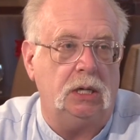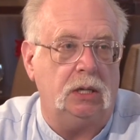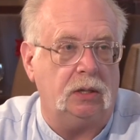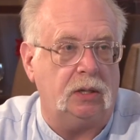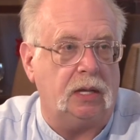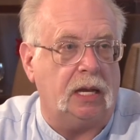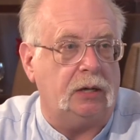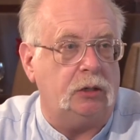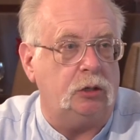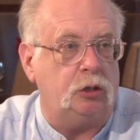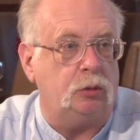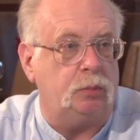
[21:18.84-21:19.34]

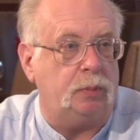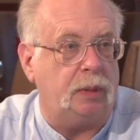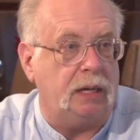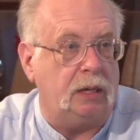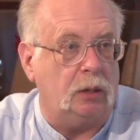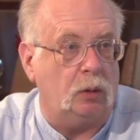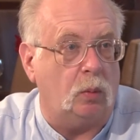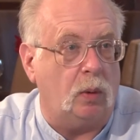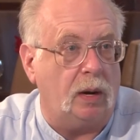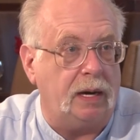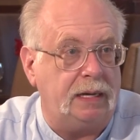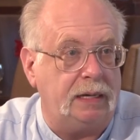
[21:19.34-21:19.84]
than you being
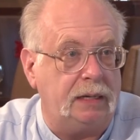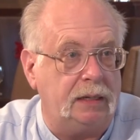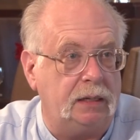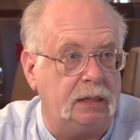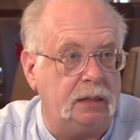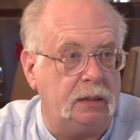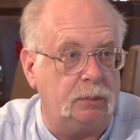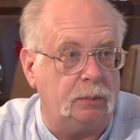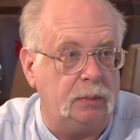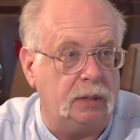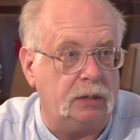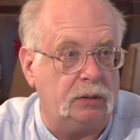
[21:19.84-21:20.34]
awakened
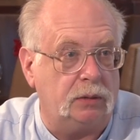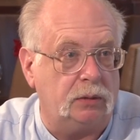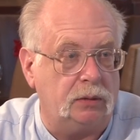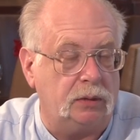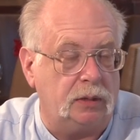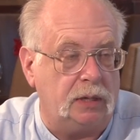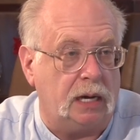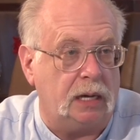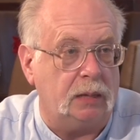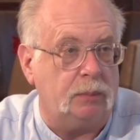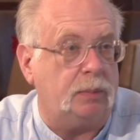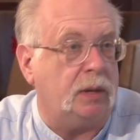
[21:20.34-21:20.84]
in the middle
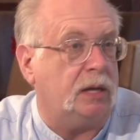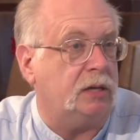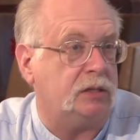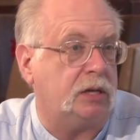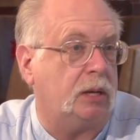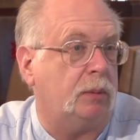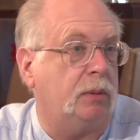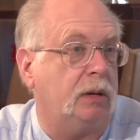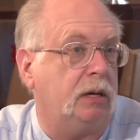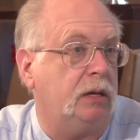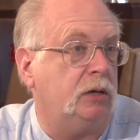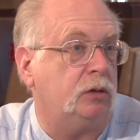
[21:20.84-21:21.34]
of the night by
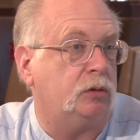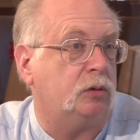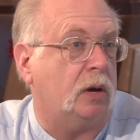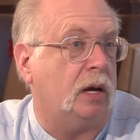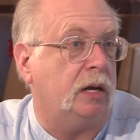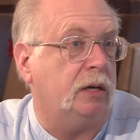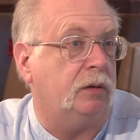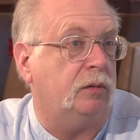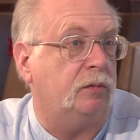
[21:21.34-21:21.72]
somebody trying